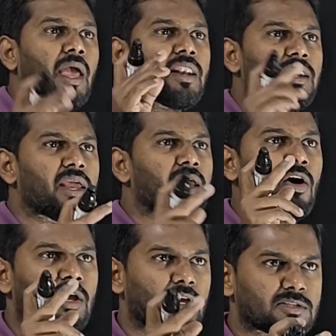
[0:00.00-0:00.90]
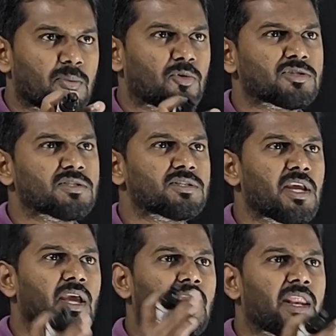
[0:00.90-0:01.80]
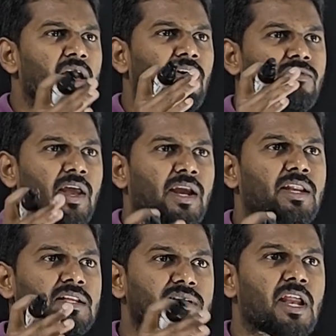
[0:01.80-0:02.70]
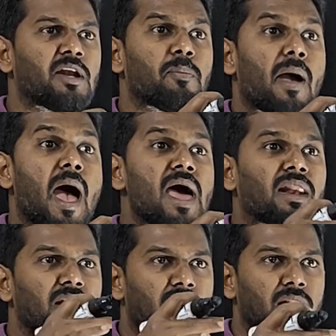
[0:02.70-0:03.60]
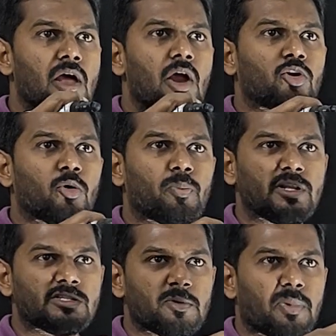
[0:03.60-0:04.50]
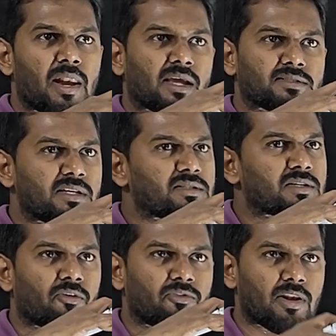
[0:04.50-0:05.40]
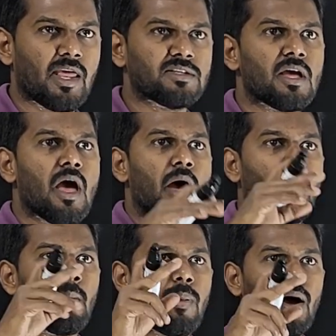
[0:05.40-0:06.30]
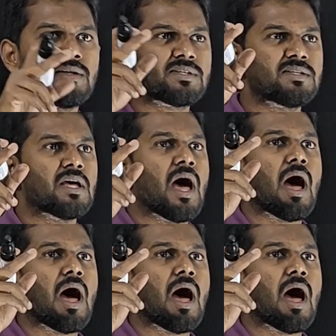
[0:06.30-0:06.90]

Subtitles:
A ray, okay, sub-question C, a ray of light incident parallel to principal axis of a lens passes